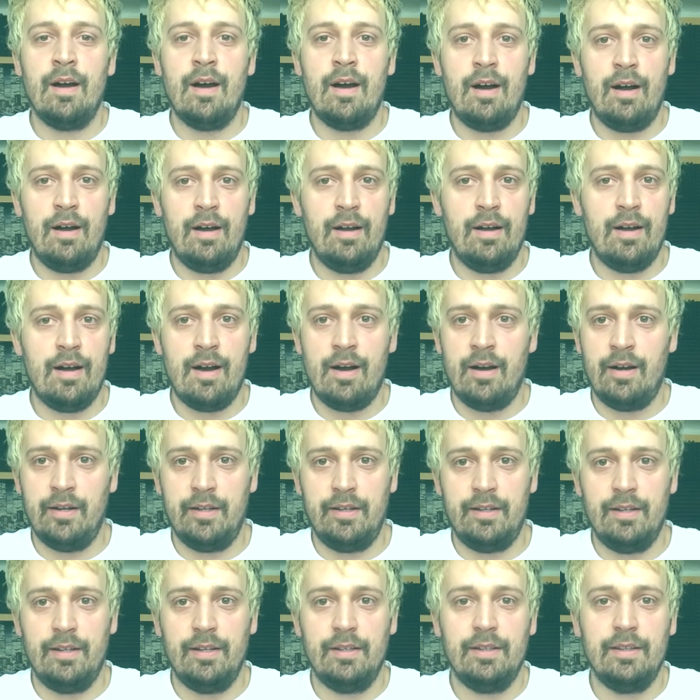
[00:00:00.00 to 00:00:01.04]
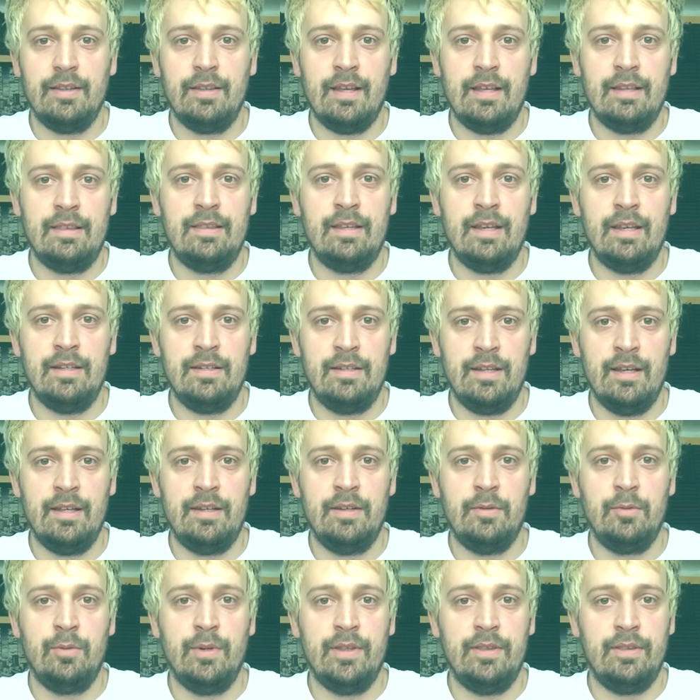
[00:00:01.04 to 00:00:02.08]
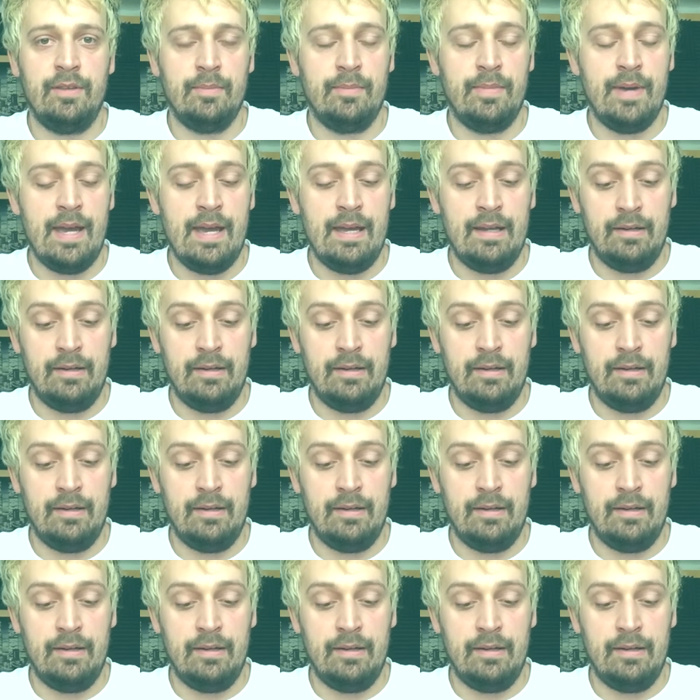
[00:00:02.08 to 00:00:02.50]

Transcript: art that they did with the band.